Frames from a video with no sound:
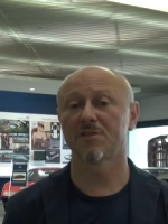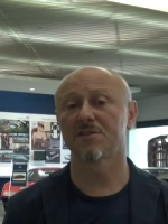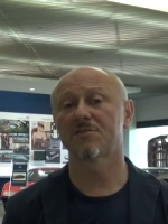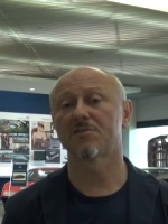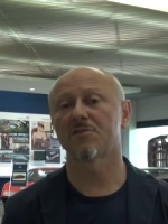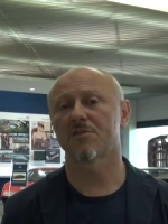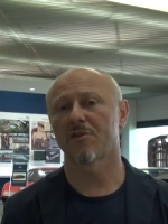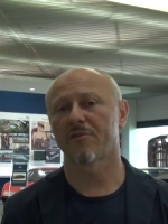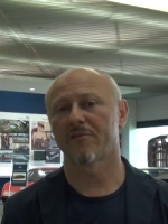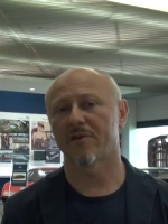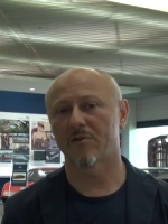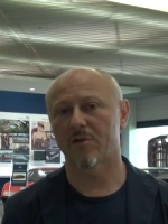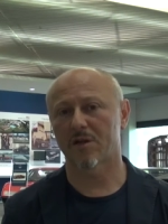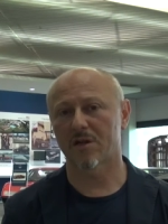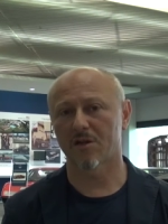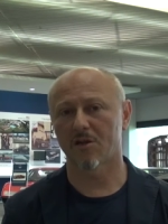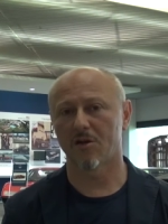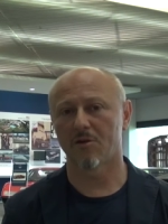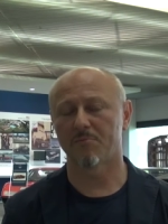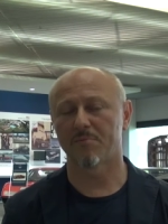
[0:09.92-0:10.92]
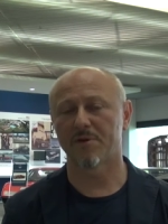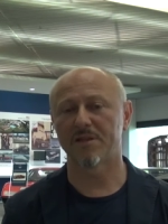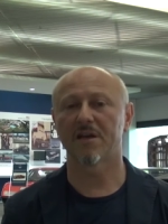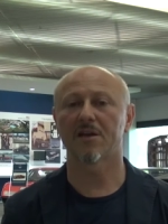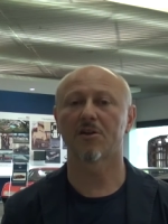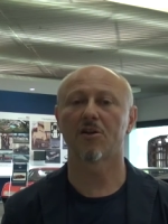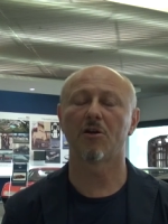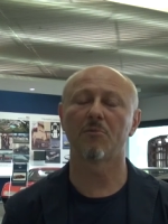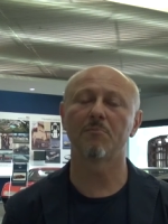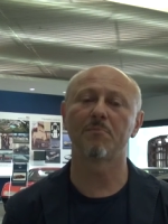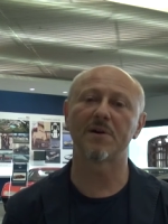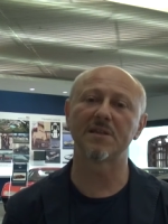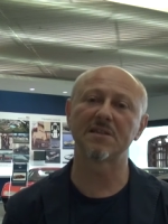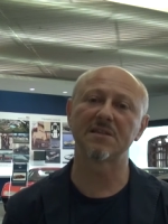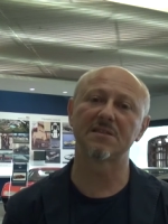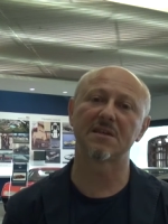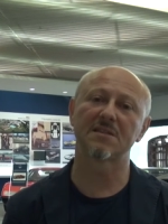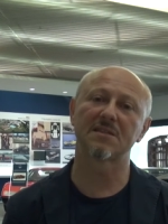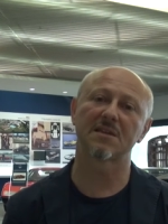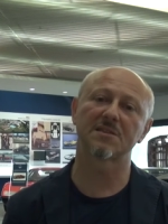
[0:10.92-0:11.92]
the history of our company, a company
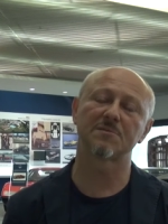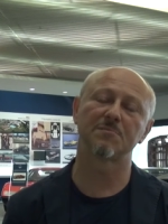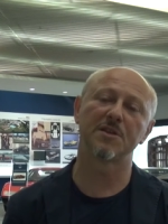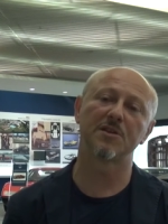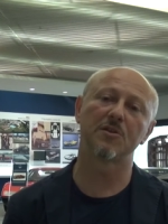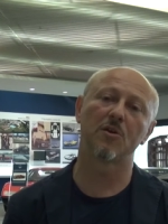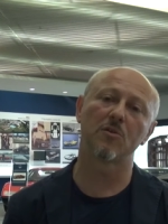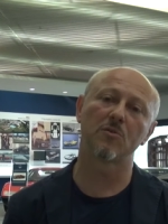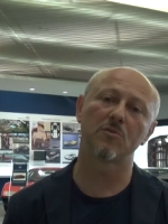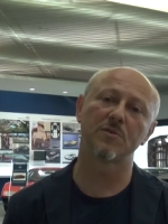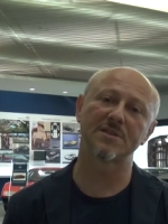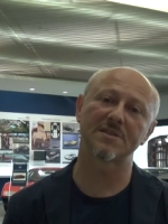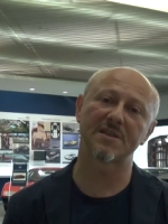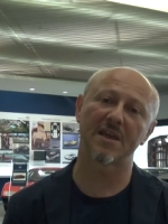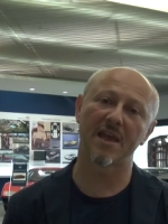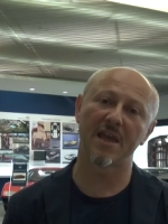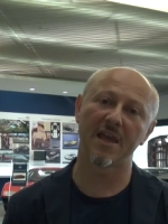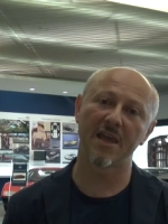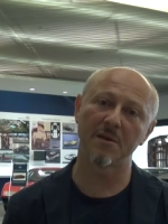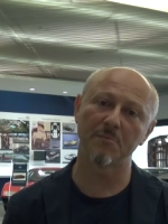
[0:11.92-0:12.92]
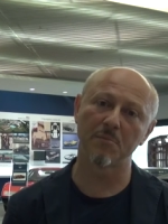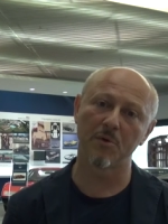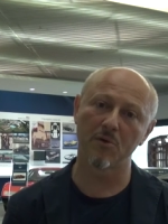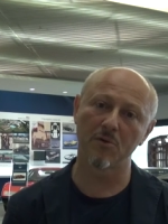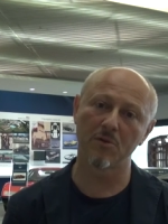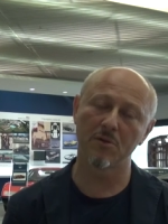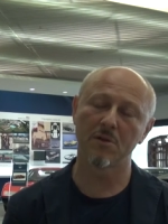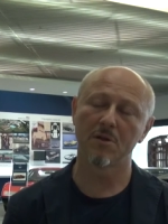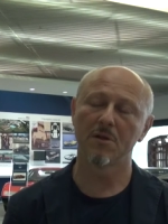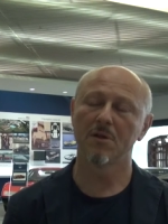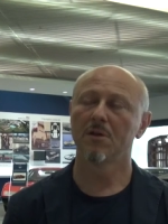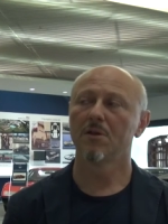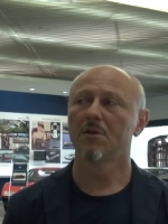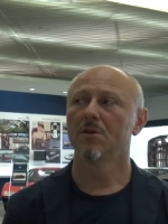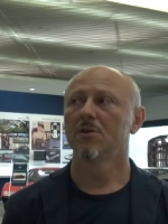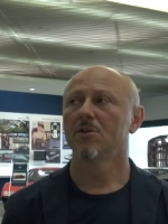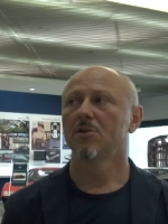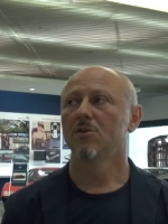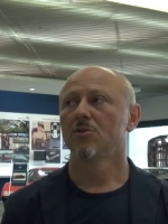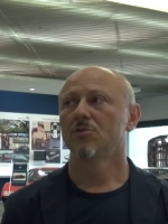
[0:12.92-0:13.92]
that has been always able
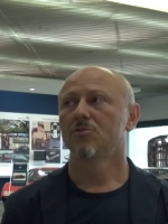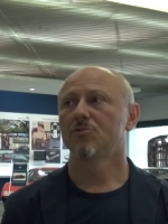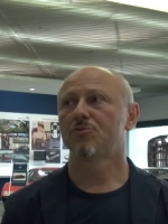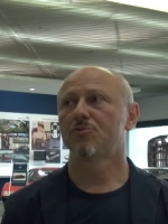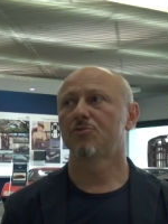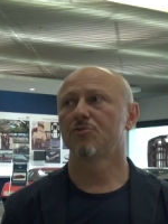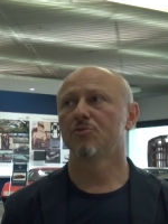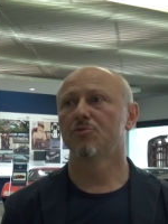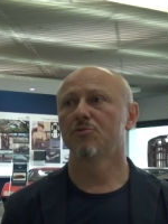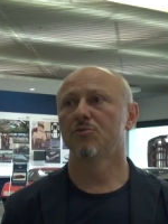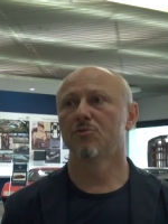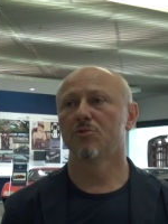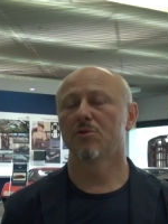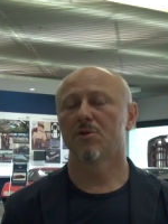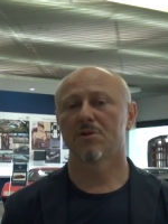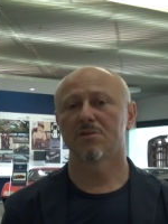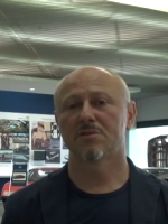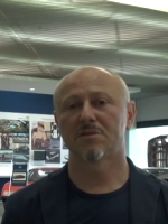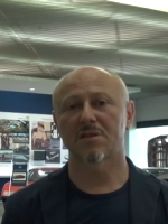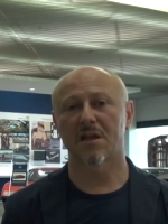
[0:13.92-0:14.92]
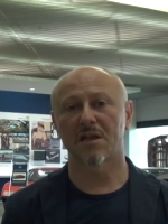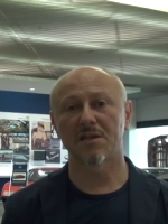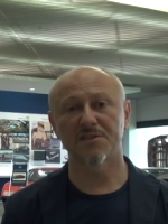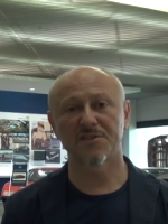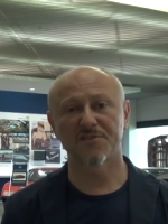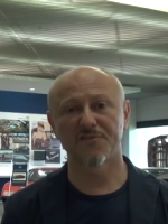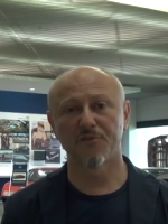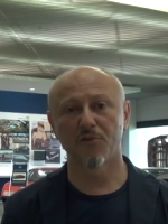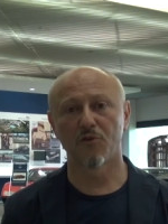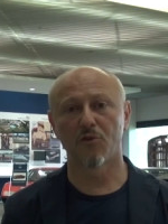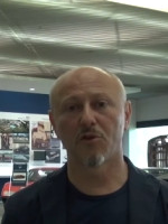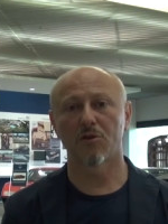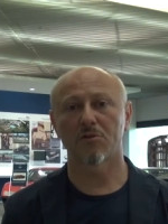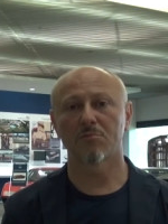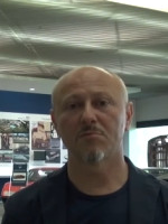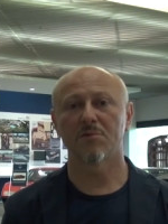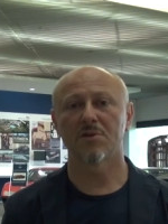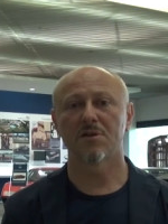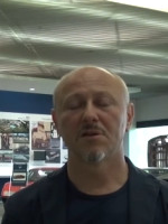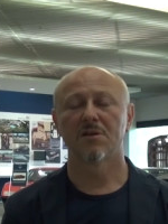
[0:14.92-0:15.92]
to
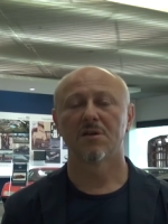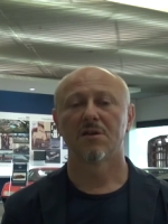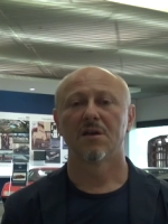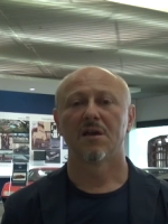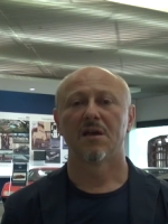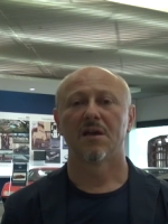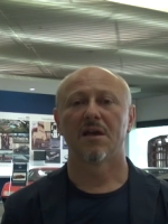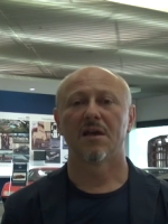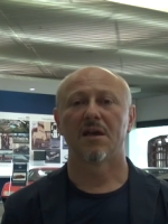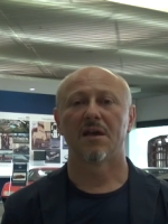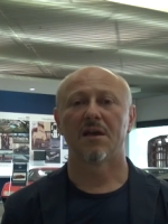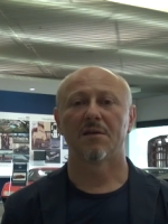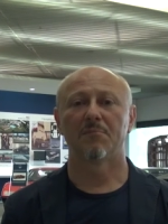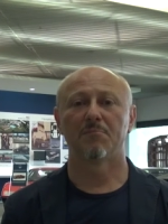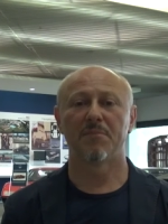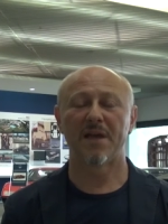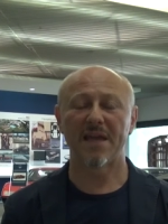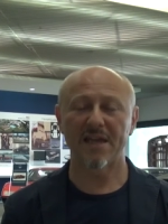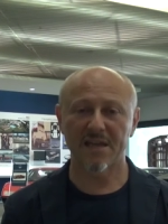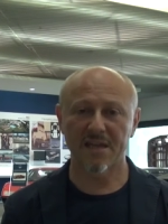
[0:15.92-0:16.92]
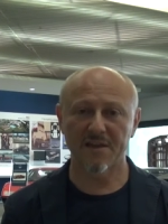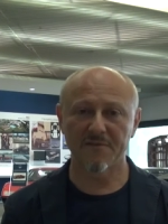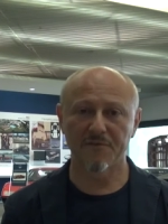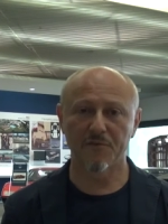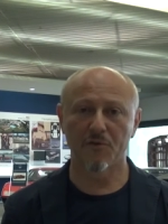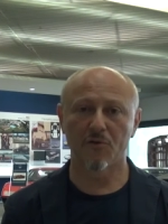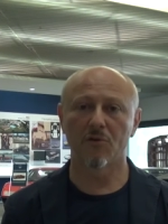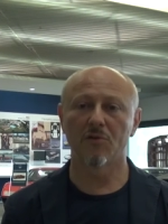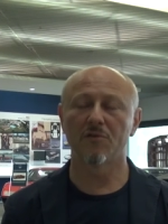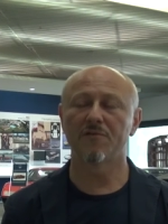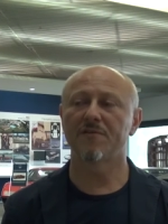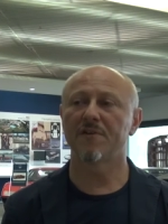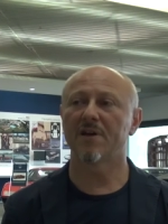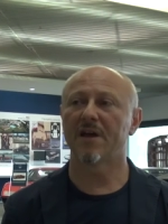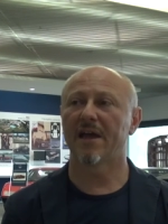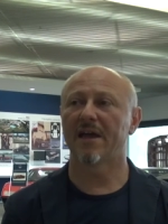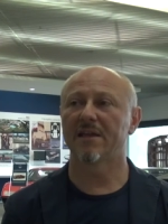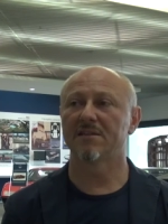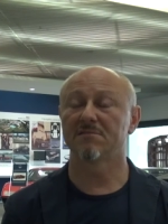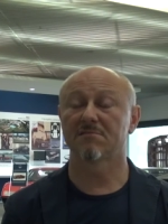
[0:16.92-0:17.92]
transform, make evolve
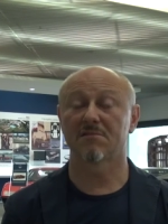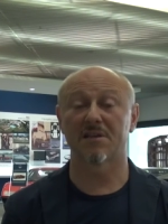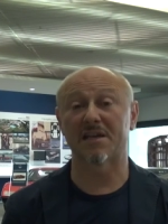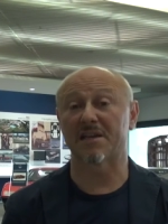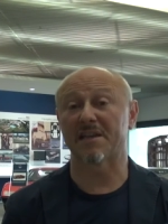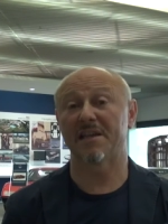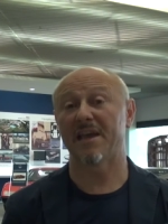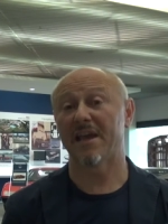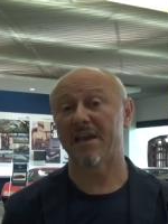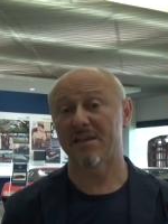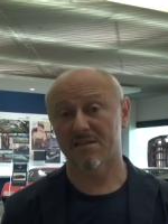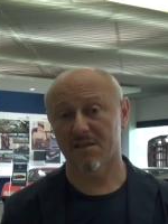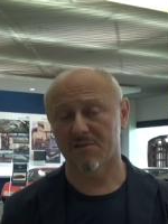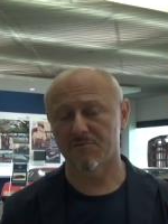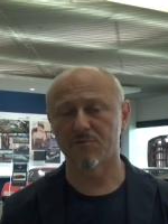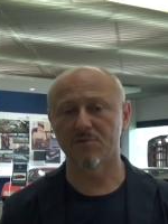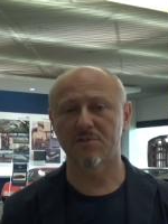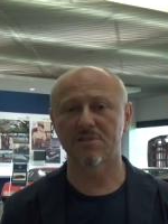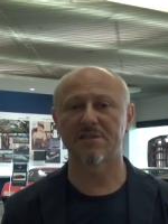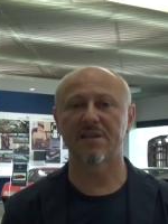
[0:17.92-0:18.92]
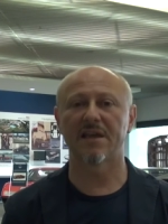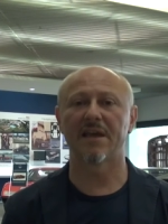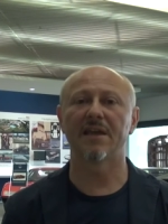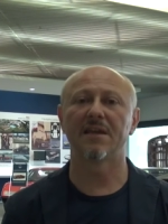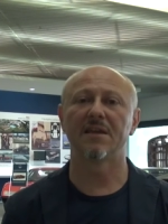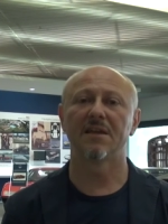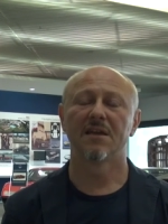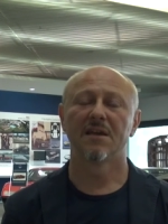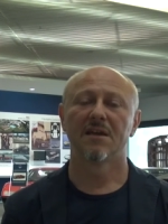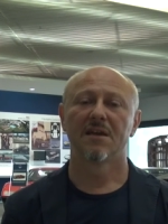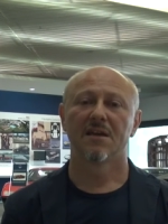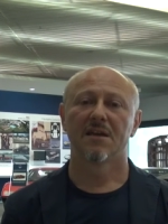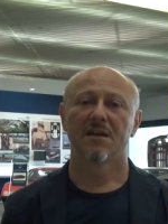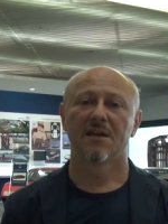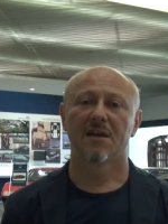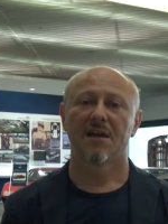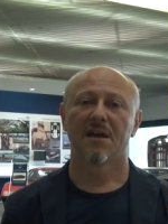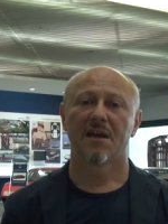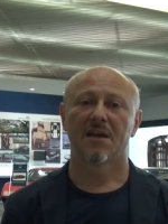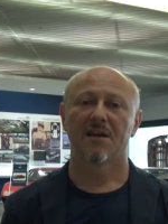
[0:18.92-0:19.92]
and create, I would say,
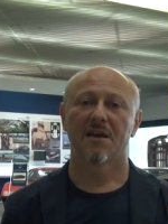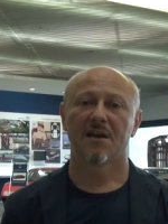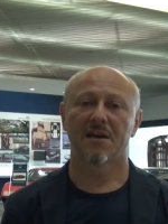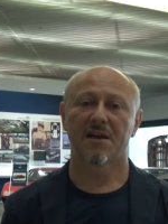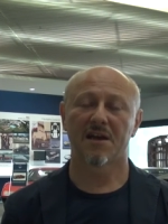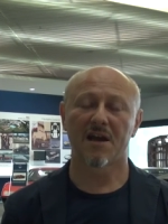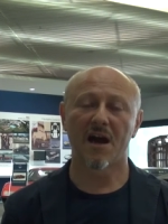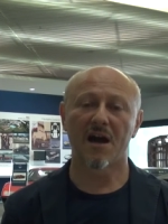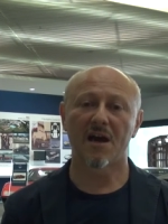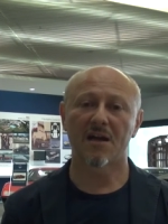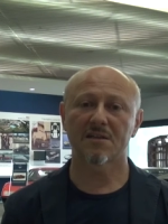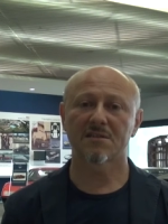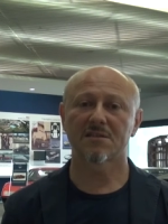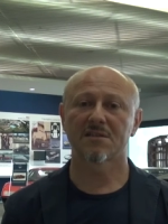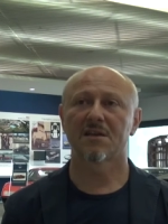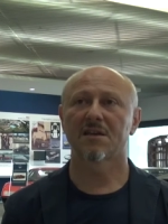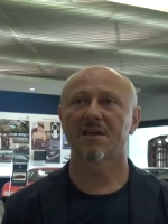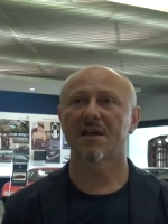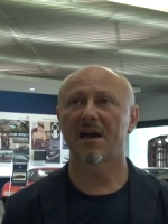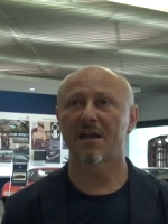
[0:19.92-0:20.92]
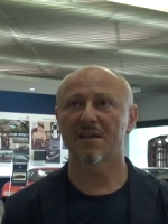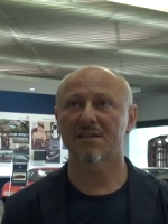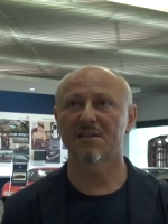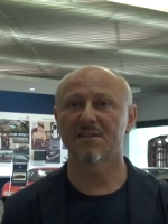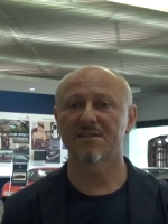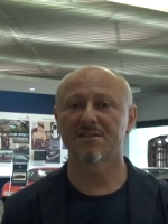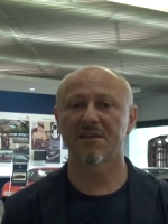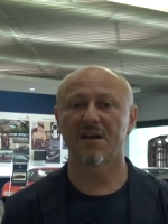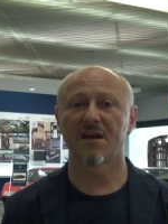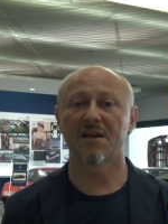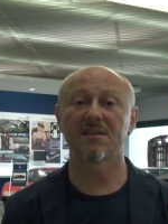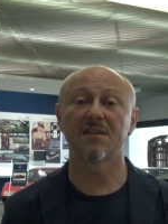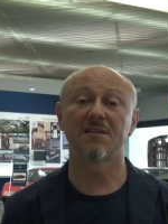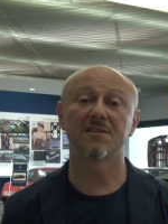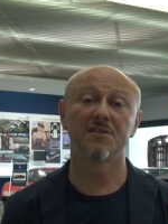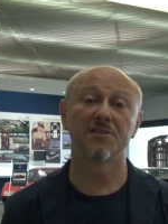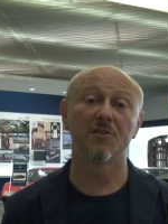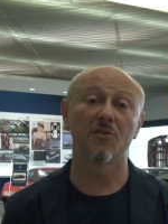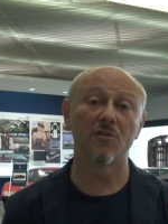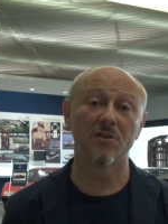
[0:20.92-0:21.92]
cars, car design
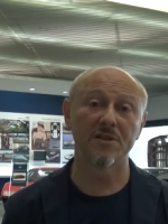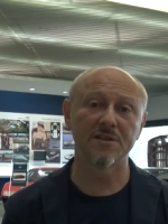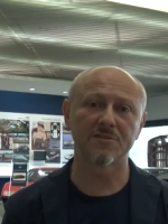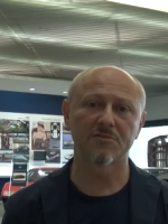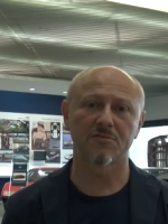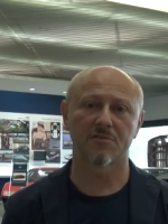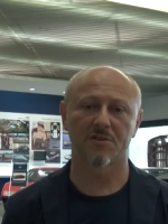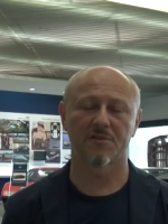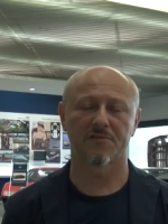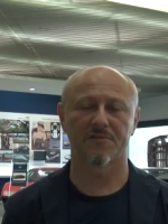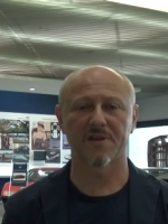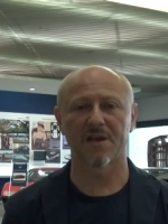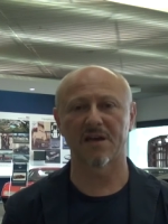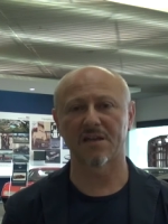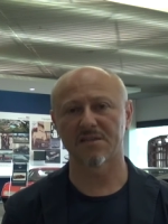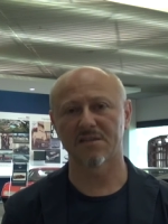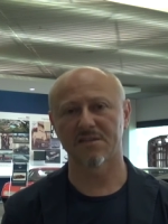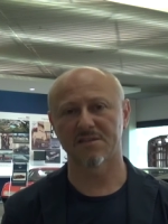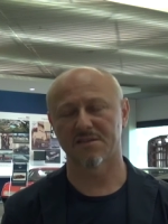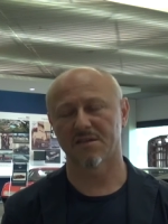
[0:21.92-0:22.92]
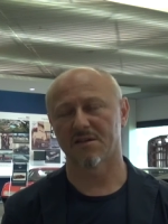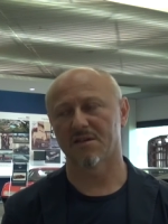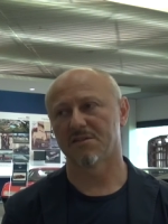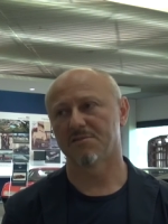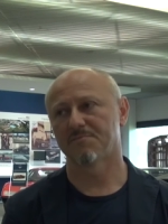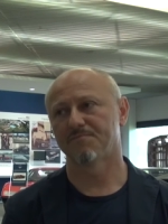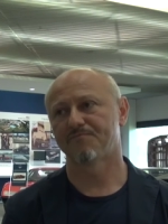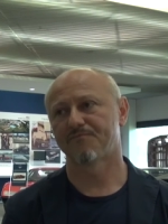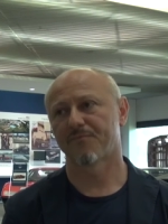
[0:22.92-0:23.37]
and the whole history of car design.